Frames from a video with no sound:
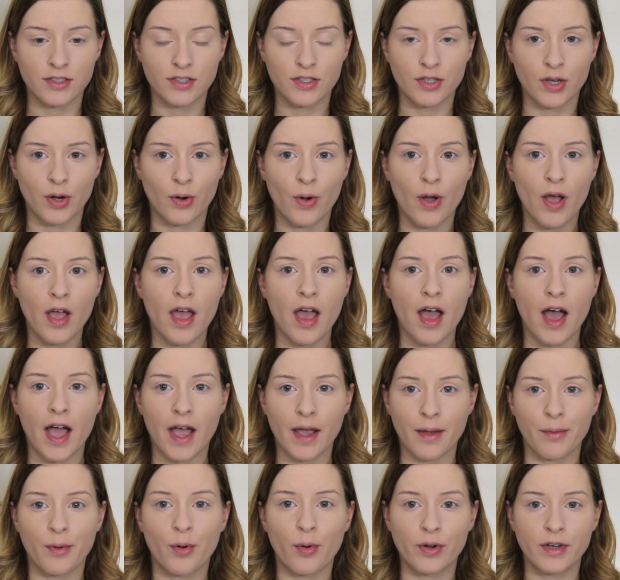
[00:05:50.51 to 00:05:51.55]
So
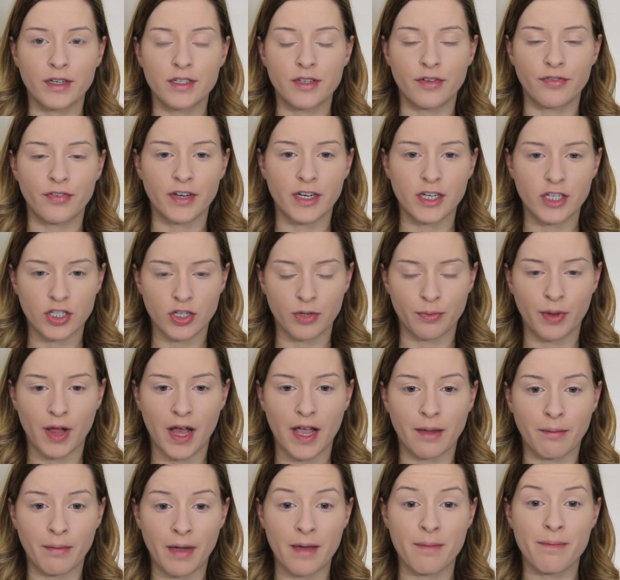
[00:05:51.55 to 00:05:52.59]
I'm going to finish
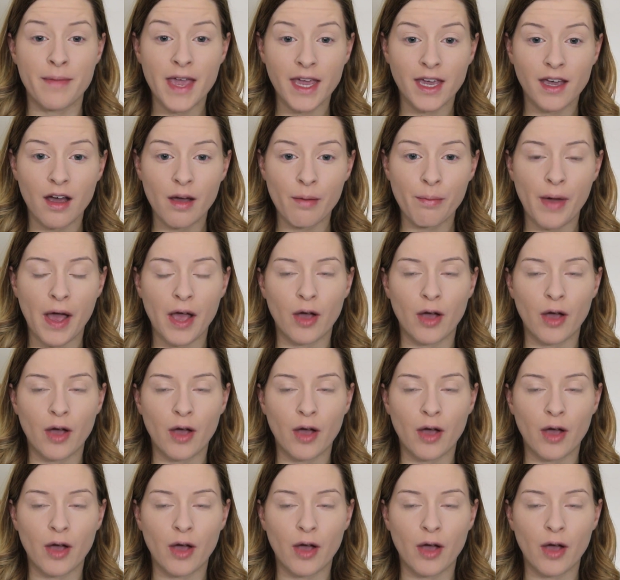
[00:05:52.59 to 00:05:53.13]
applying my makeup.